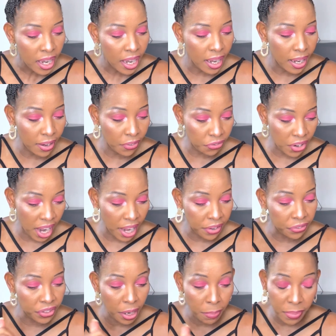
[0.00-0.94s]

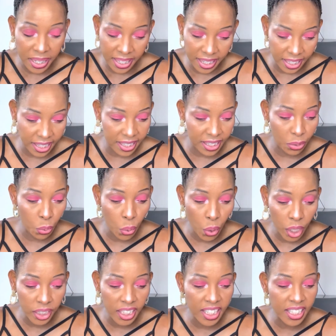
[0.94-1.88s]
five. Number six,
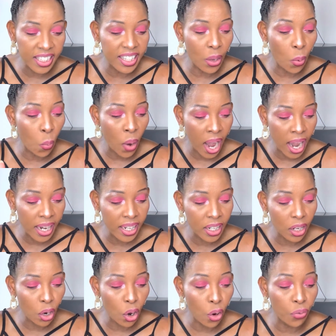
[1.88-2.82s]
what is the
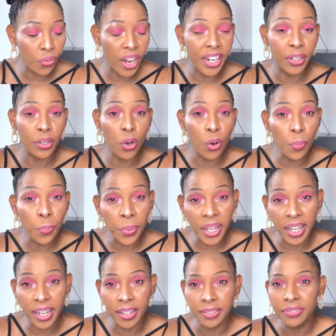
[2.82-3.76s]
work of an au
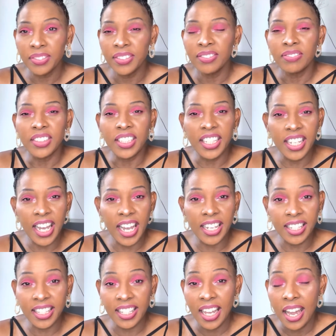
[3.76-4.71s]
pair?
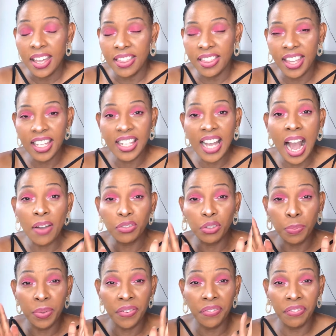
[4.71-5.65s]
Yes, this have to
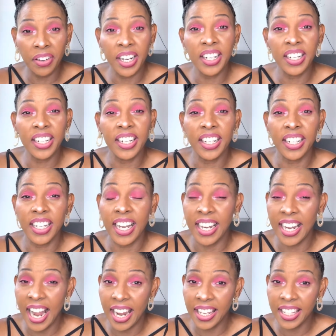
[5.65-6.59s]
be very clear,
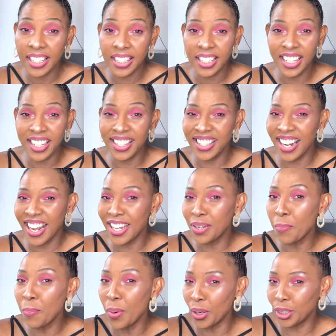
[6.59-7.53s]
guys. It's like
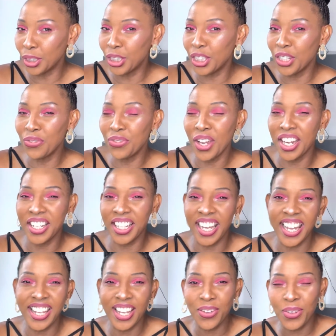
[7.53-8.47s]
botch. If you're in
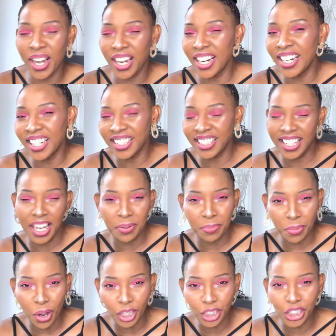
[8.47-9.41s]
Kenya, you can understand
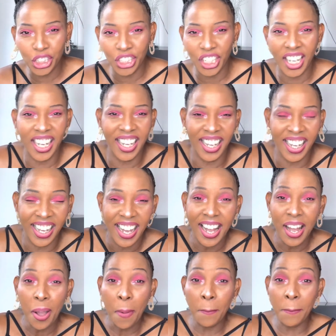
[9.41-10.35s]
botch.
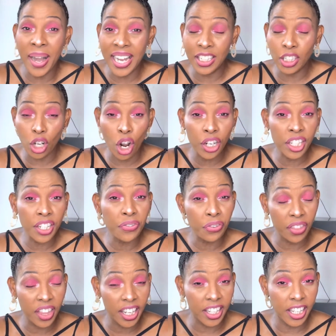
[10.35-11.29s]
But only
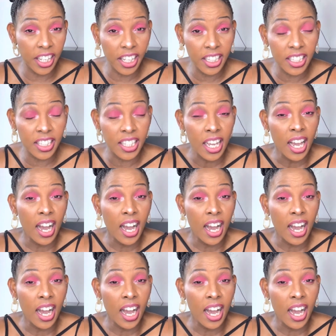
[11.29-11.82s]
for the kids,